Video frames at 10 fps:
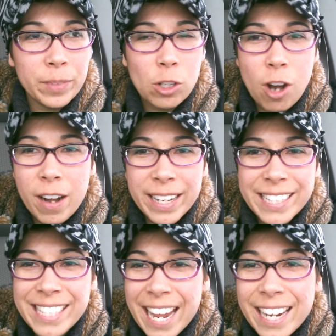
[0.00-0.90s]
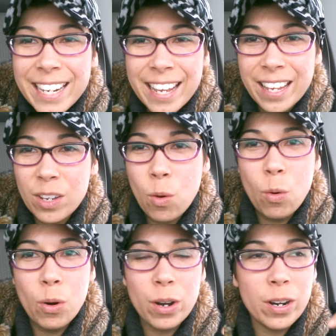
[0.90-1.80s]
chronic dating
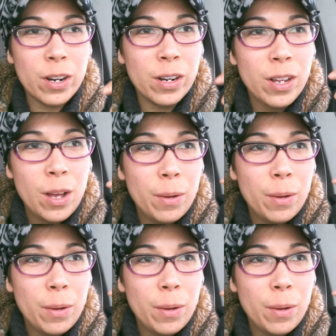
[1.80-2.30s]
or